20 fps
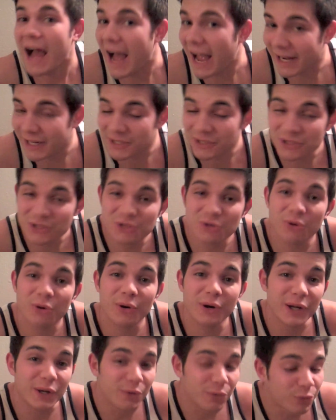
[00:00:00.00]
I
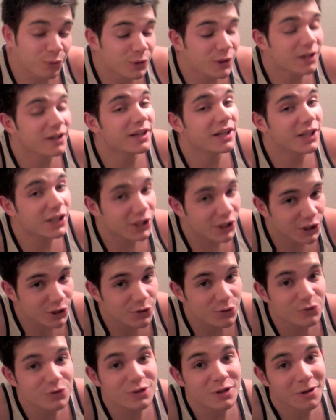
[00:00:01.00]
enjoy really
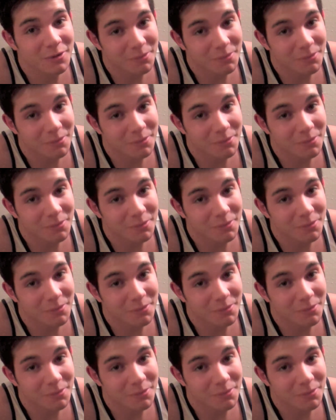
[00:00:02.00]
cute